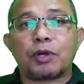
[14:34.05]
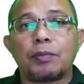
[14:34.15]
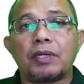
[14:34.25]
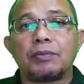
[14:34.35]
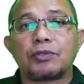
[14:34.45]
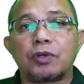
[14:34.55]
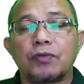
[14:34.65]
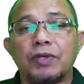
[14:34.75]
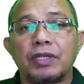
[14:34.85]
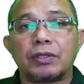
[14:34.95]
problem
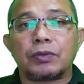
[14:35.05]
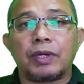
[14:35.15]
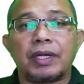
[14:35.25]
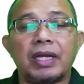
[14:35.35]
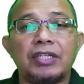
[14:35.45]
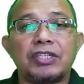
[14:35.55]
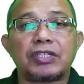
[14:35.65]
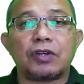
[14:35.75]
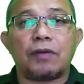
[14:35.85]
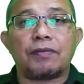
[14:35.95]
solving through
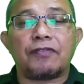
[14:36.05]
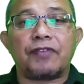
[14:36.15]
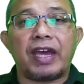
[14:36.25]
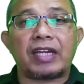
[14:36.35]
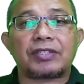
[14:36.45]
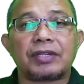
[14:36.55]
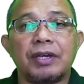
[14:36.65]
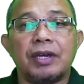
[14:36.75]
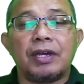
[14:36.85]
analysis of the facts,